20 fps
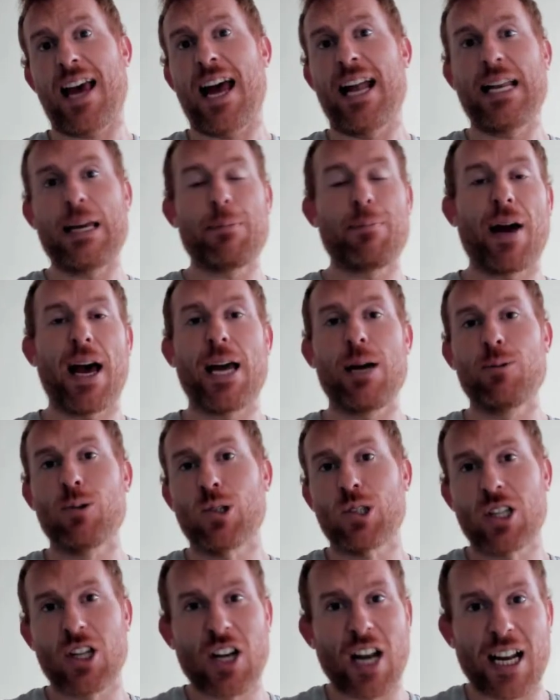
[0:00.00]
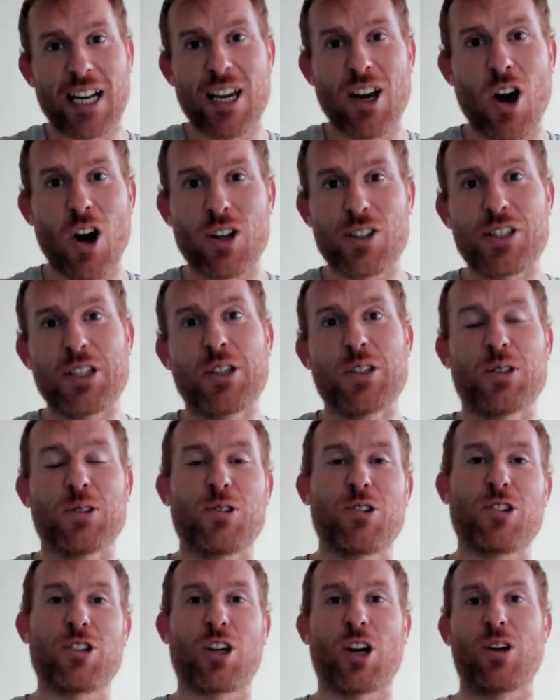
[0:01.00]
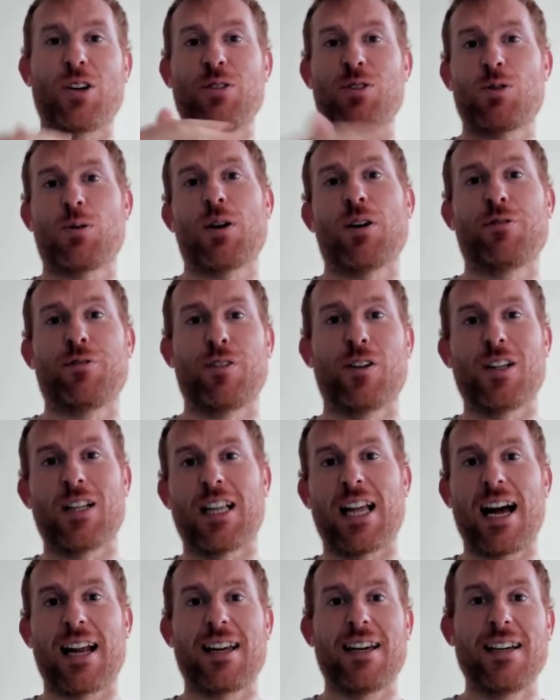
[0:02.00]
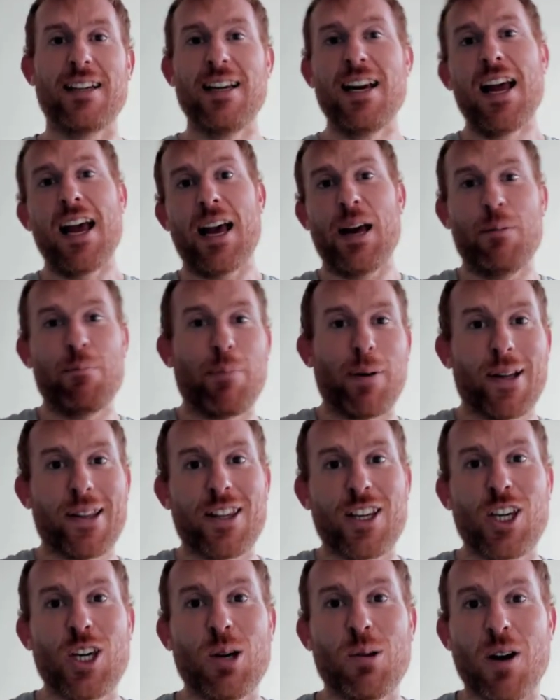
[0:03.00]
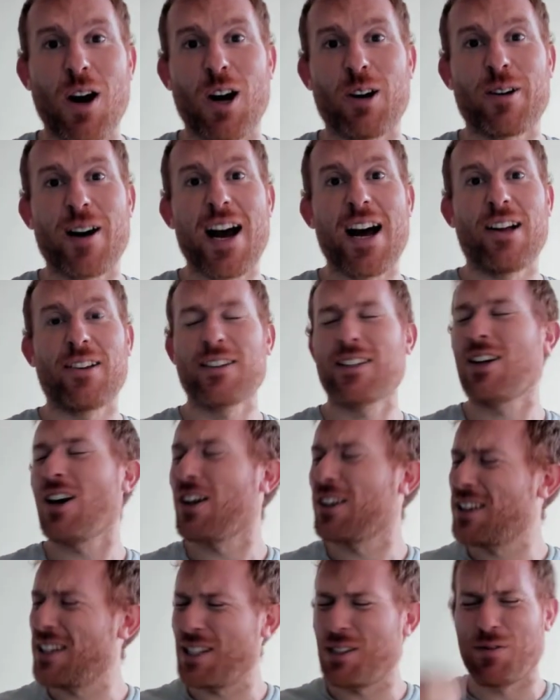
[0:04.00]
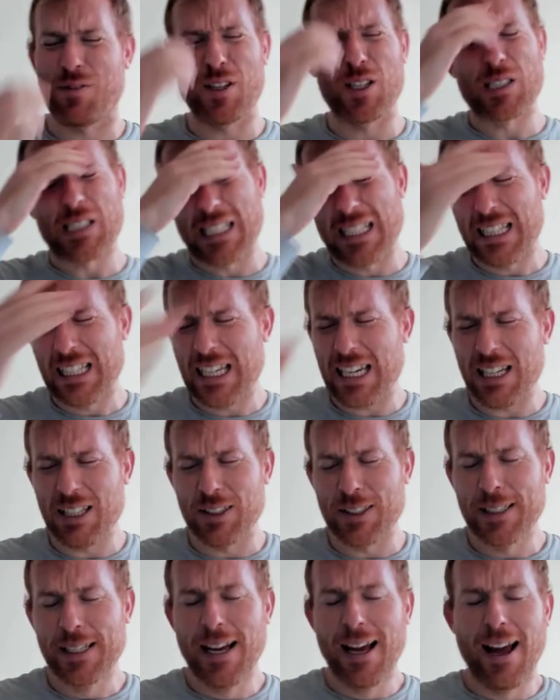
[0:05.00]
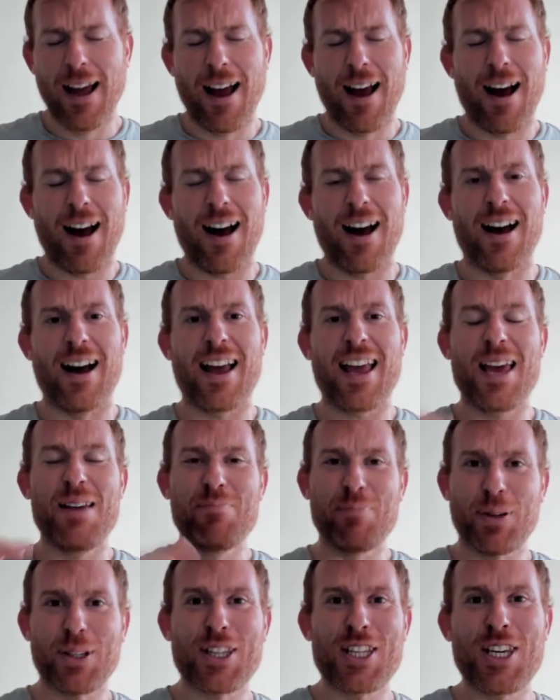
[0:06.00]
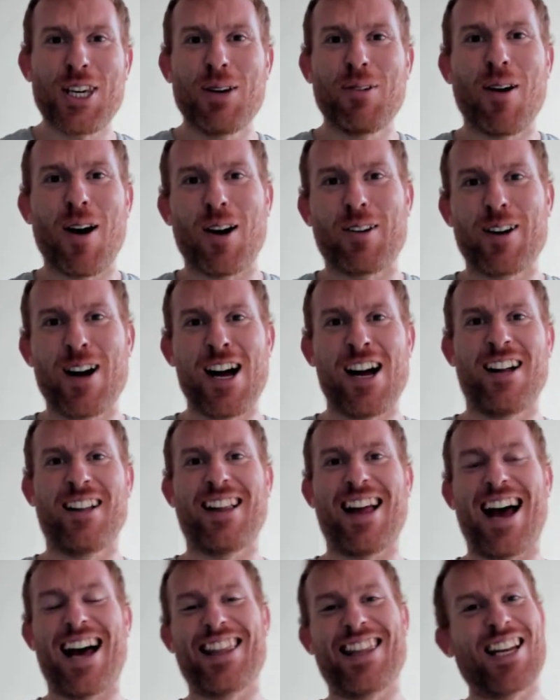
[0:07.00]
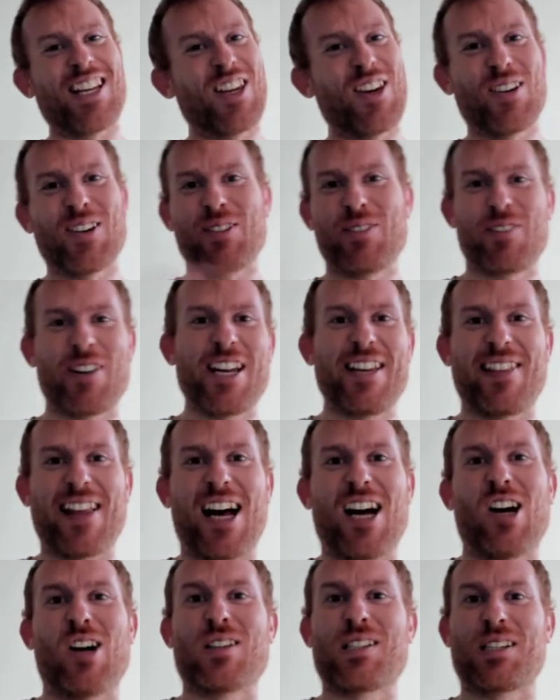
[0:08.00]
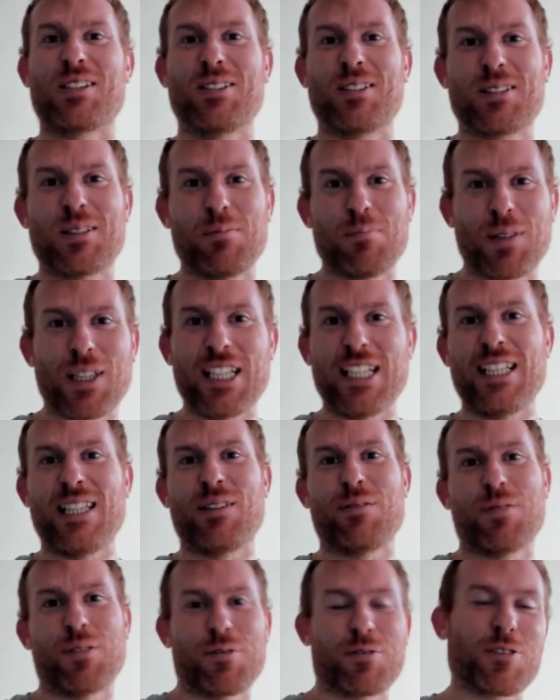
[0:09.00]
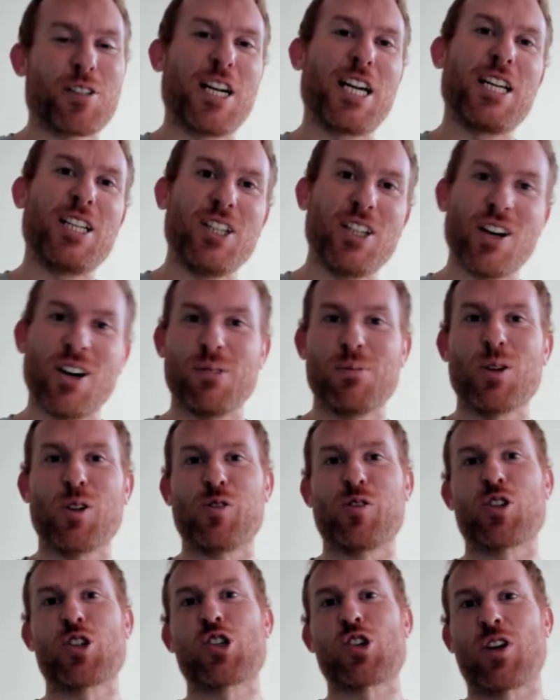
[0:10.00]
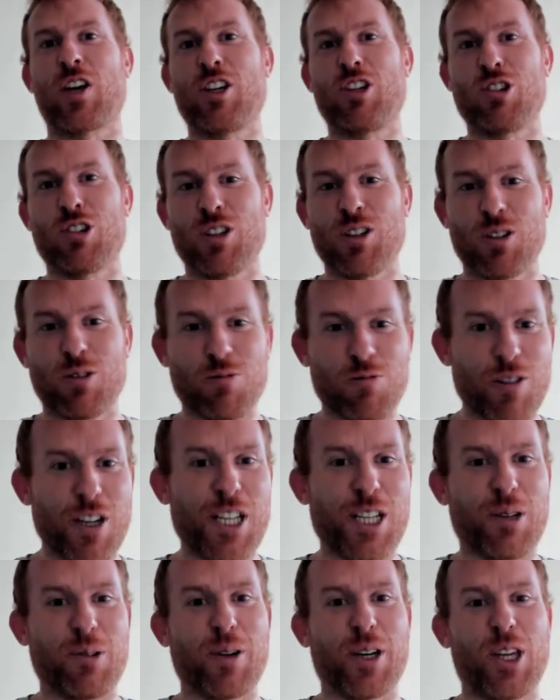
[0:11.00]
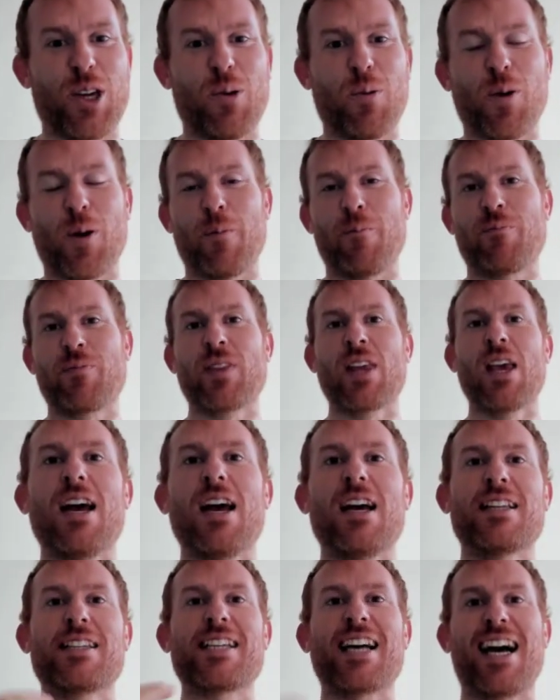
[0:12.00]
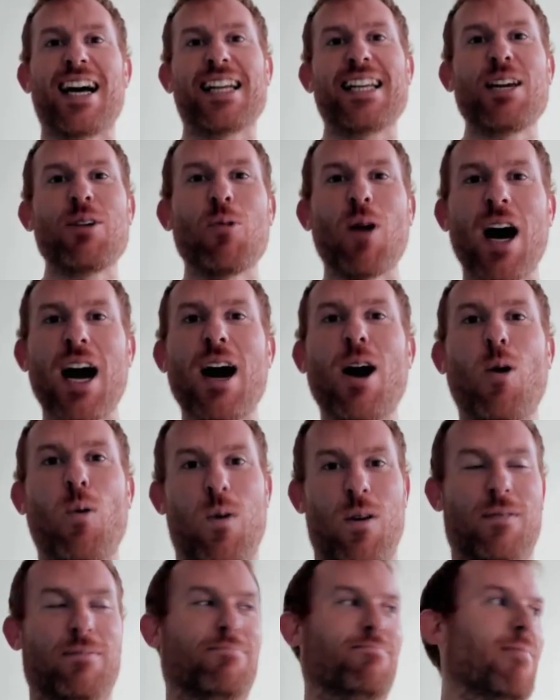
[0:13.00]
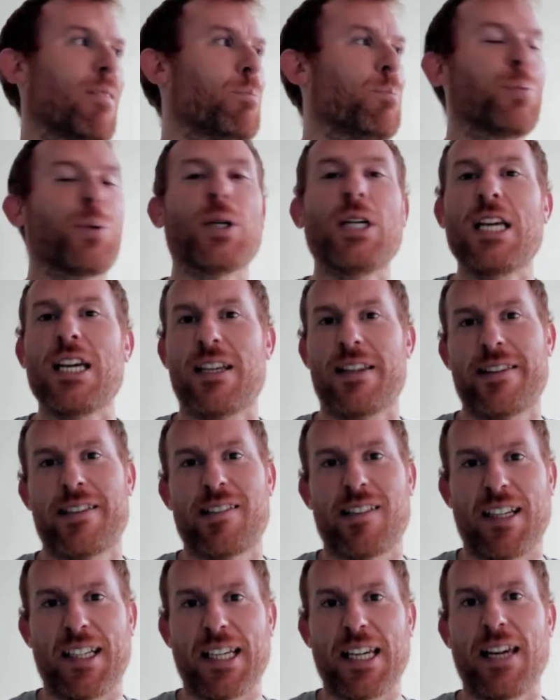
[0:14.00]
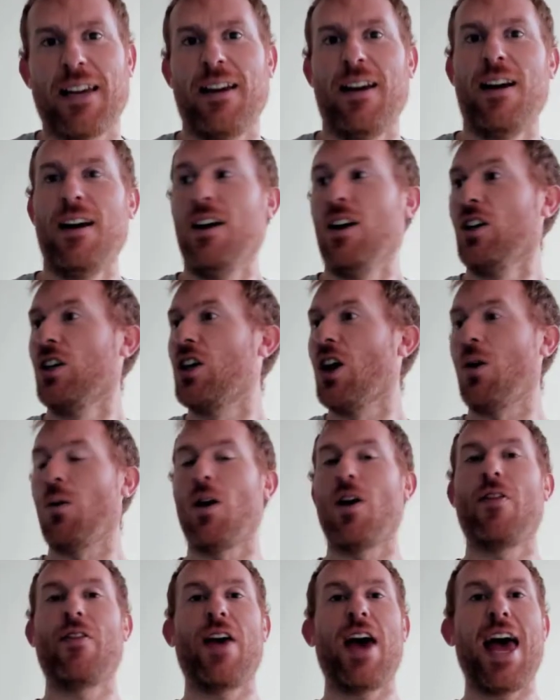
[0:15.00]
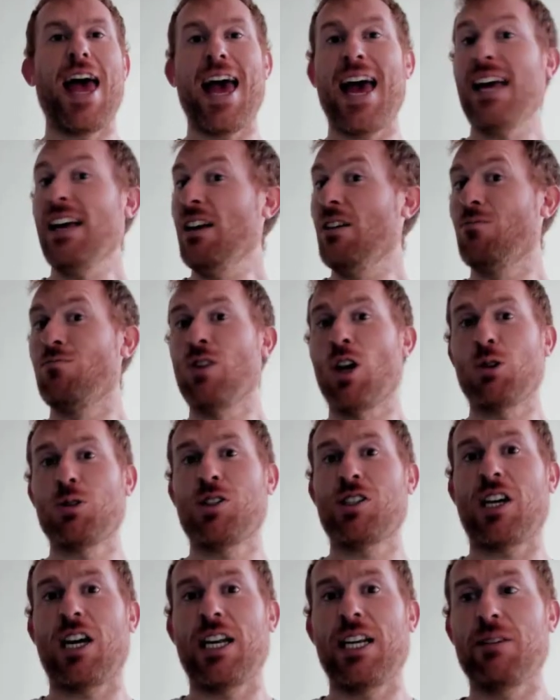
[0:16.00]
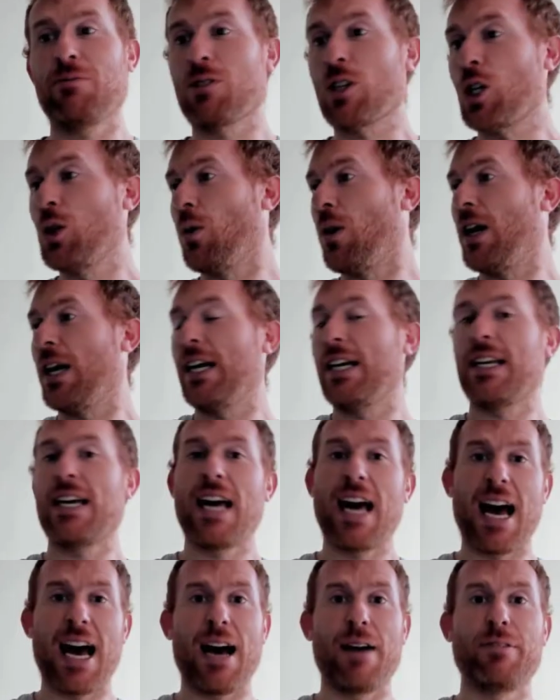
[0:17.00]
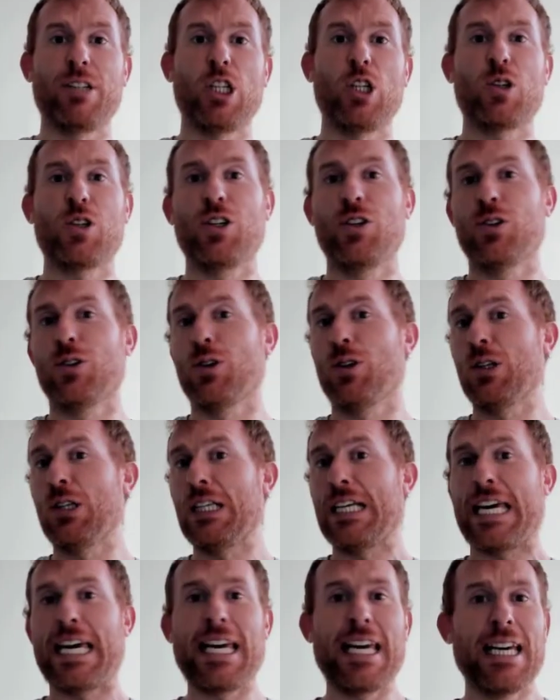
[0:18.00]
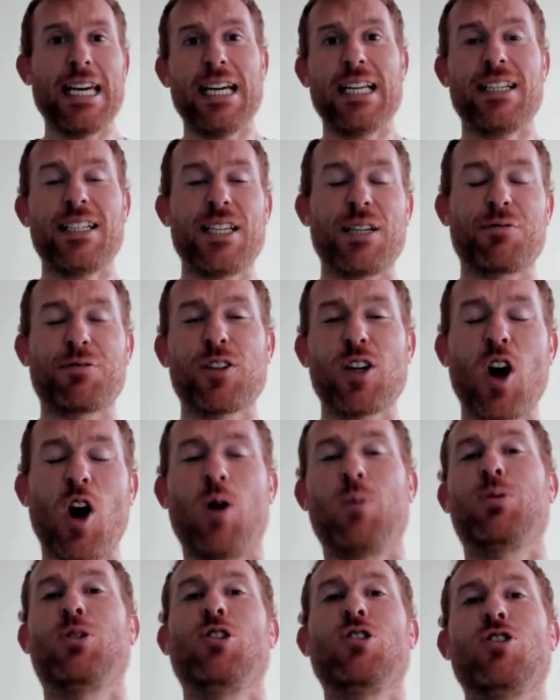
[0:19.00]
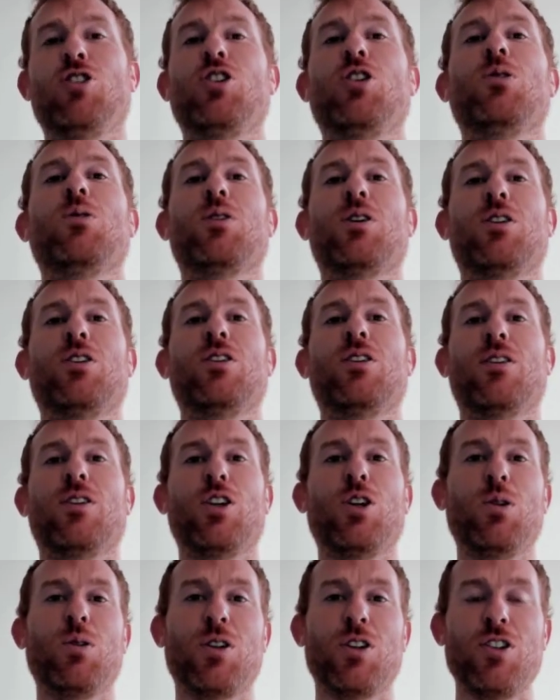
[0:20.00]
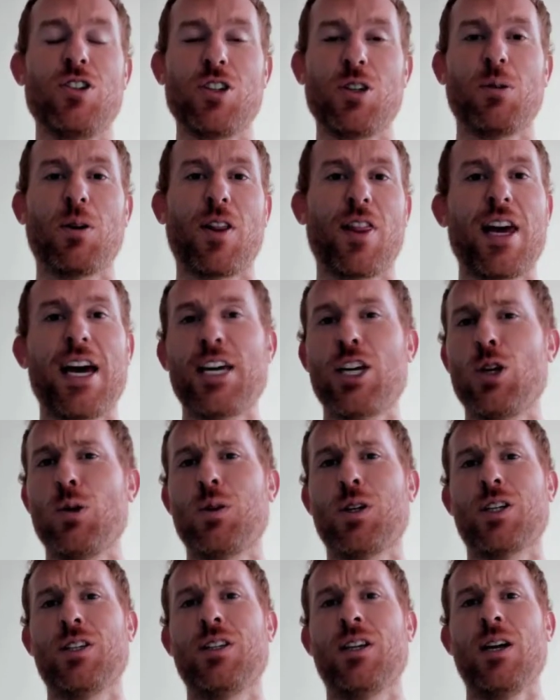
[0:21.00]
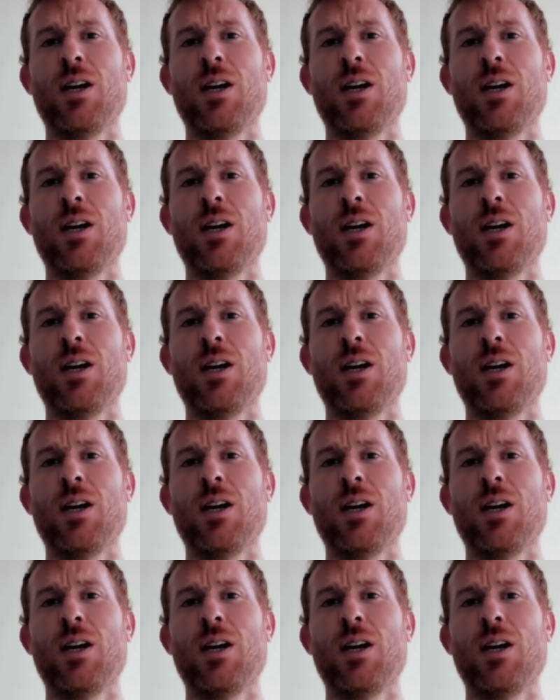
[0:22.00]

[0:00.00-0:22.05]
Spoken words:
any paywall and any article. Just go to 12-foot ladder, input the URL. God, this feels illegal. Input the URL and then you can read that article completely for free. No more frustration. Read it when you want. Tiny Wow. Brilliant site. Go on there, no sign-in required. Have a look at all the different options you can do on there. You can